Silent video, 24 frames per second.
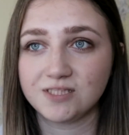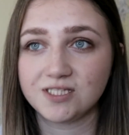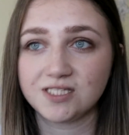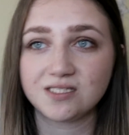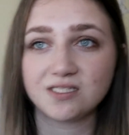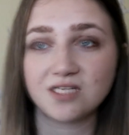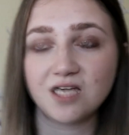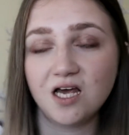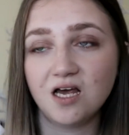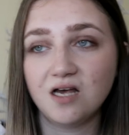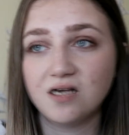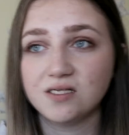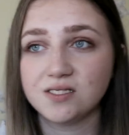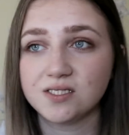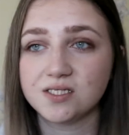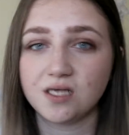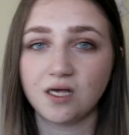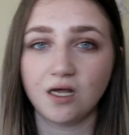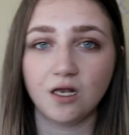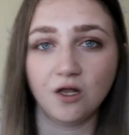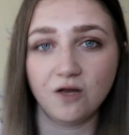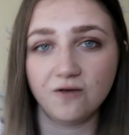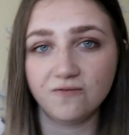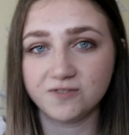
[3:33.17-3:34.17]
stirs
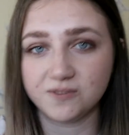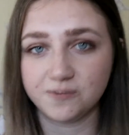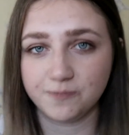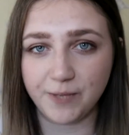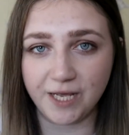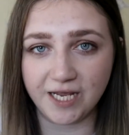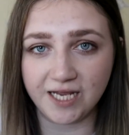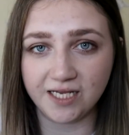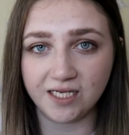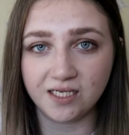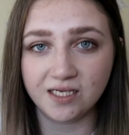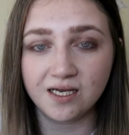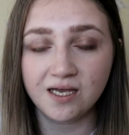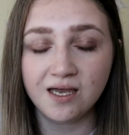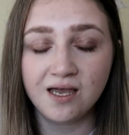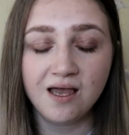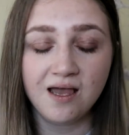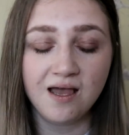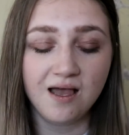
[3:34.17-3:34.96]
a lot of debate.